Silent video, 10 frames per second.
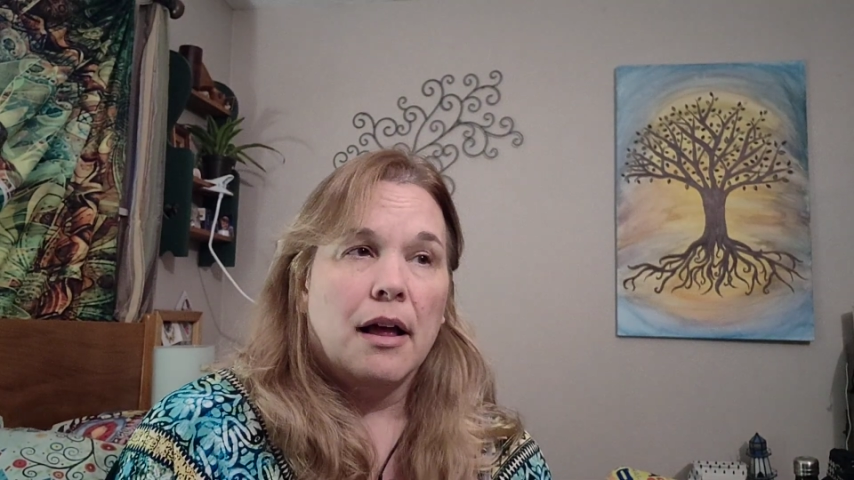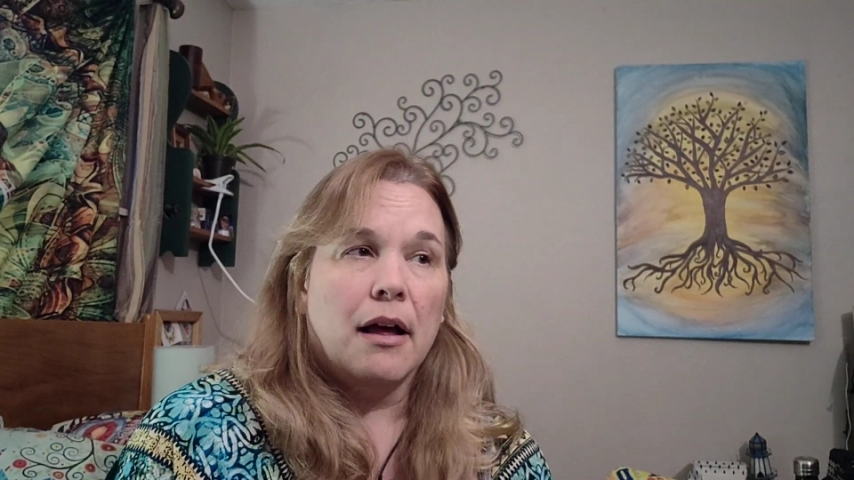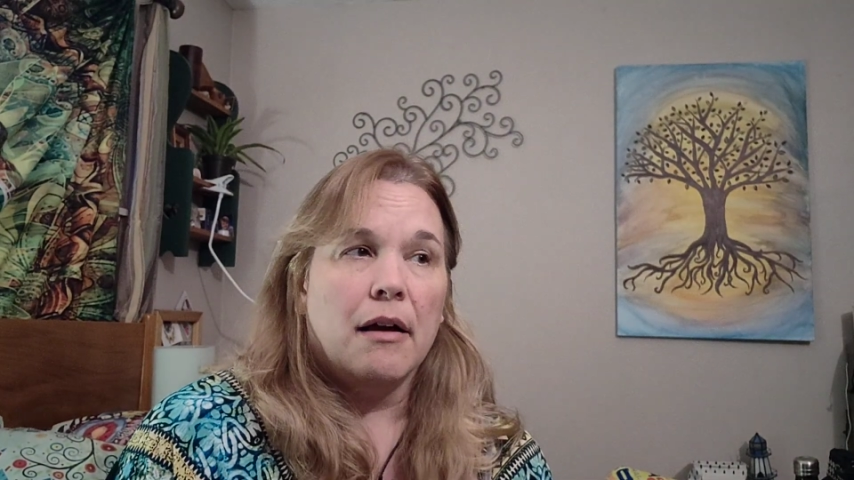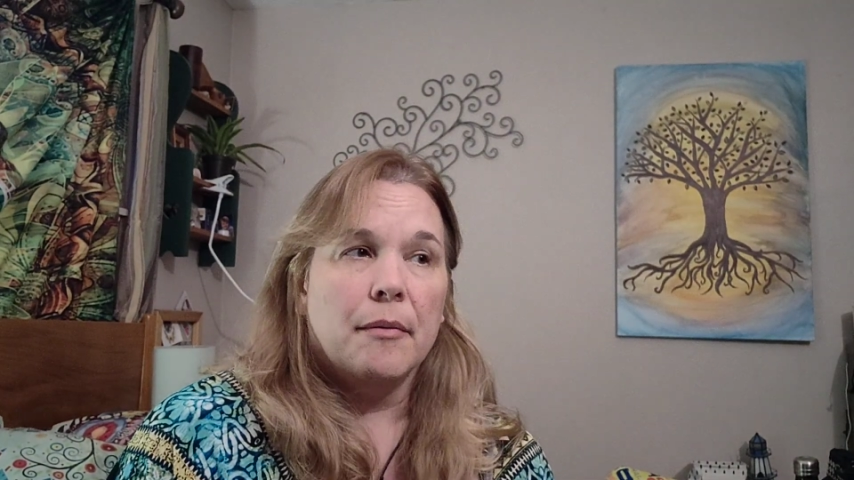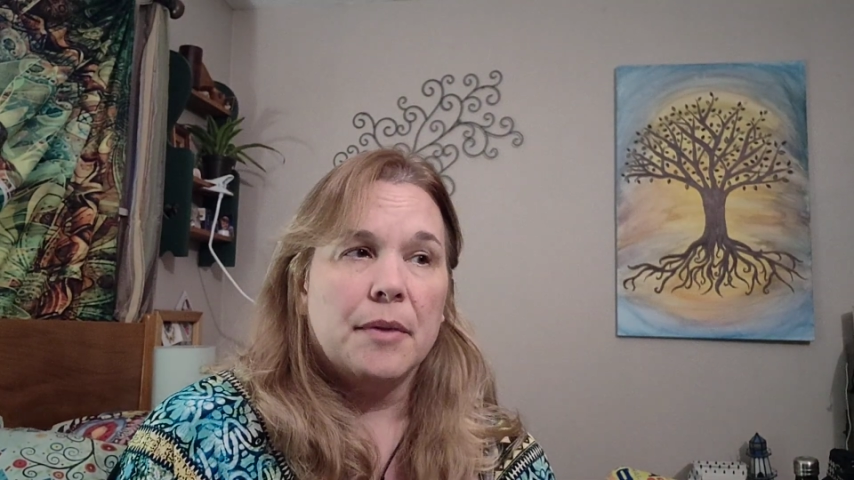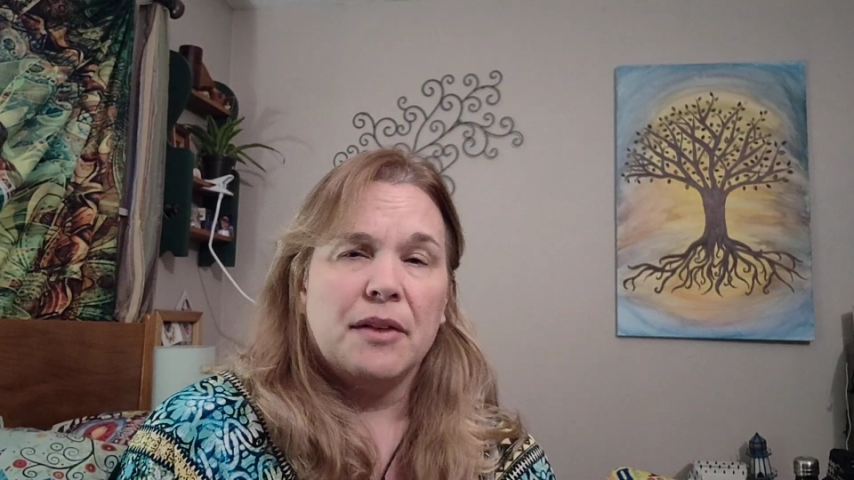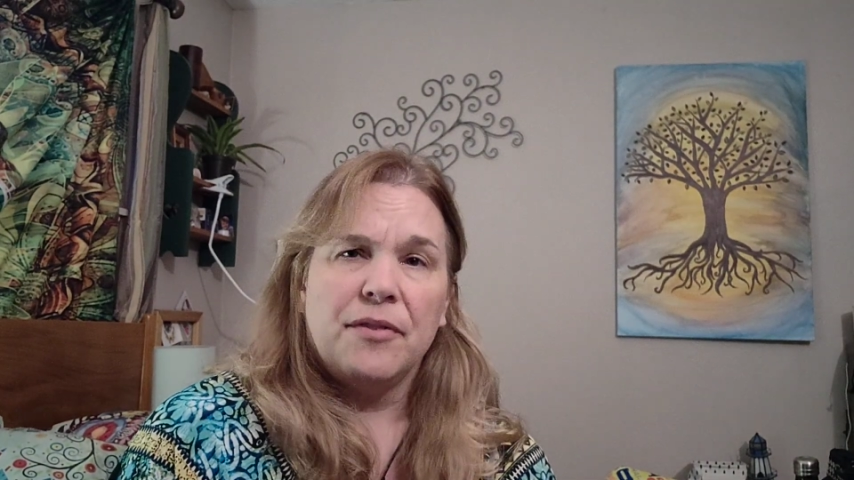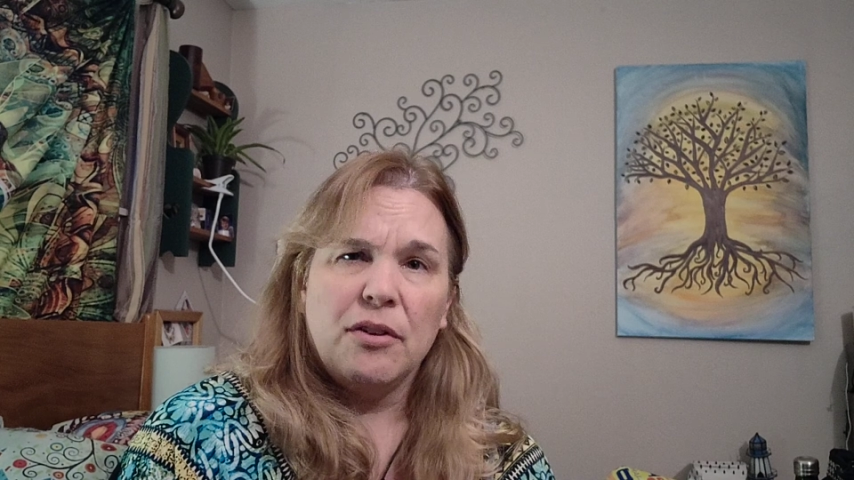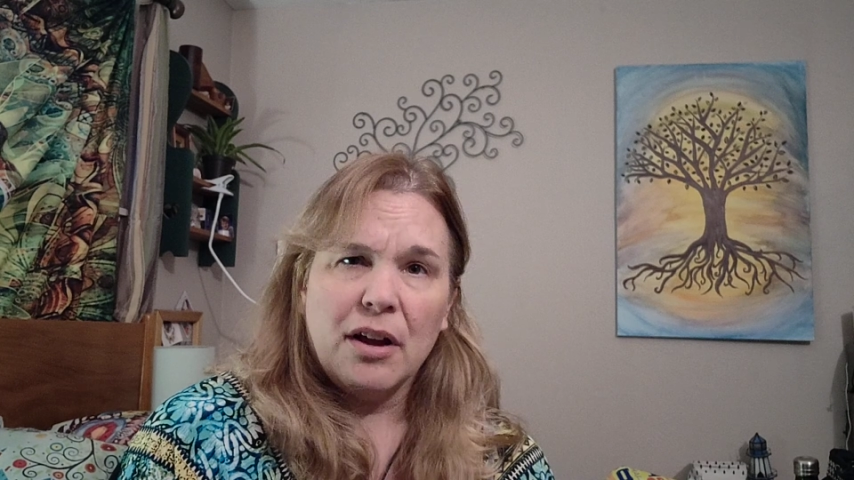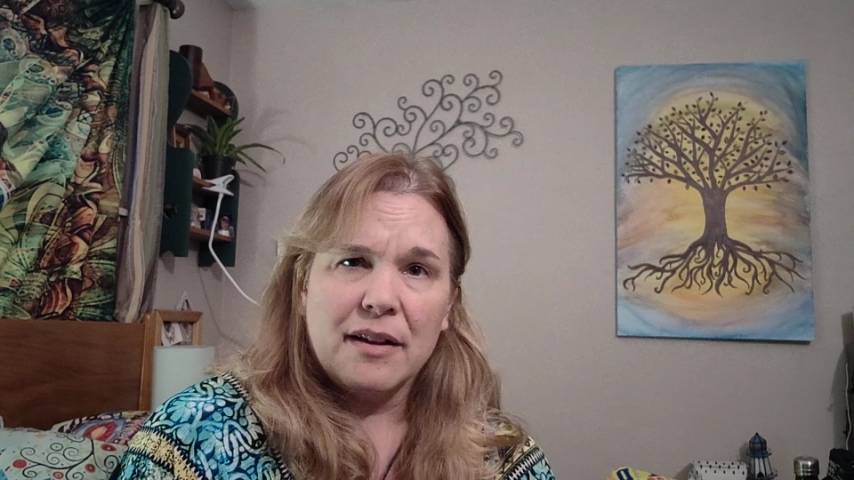And
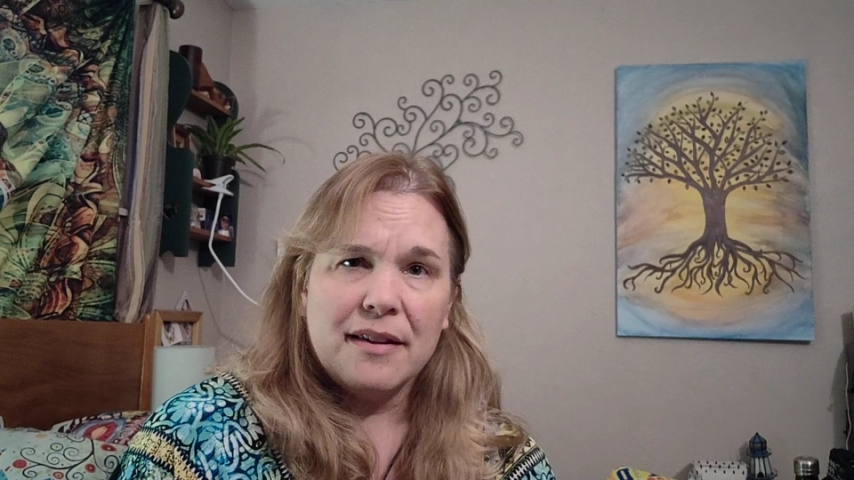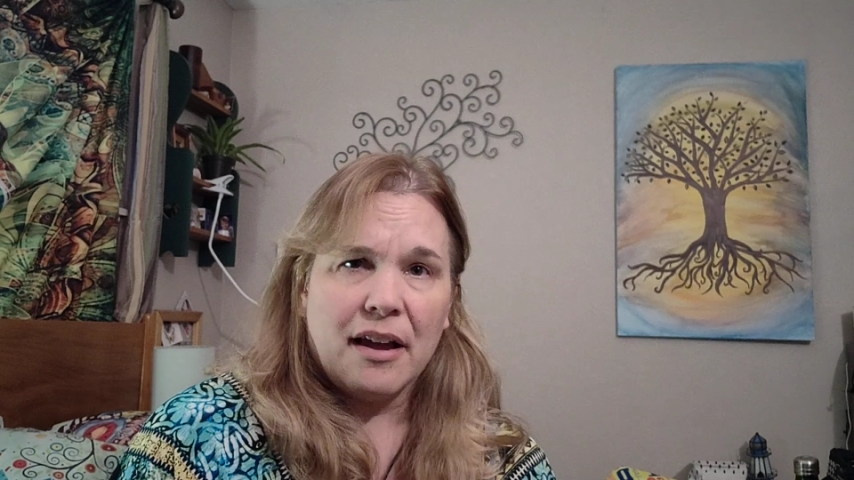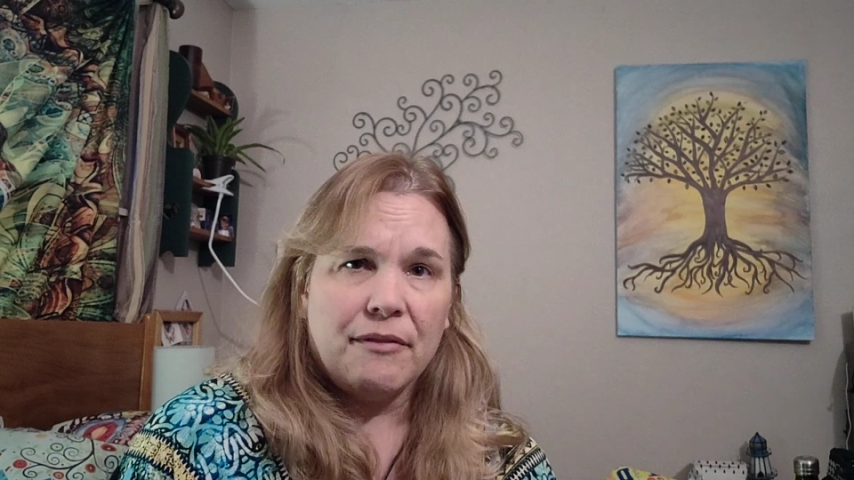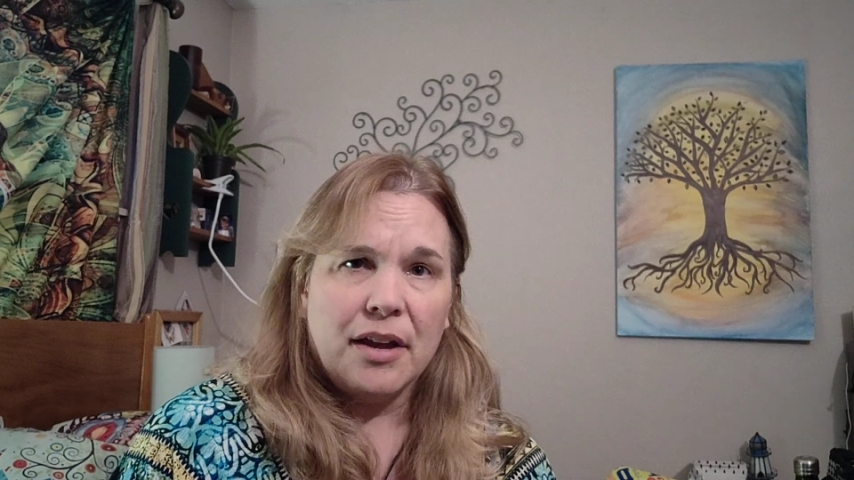if you guys have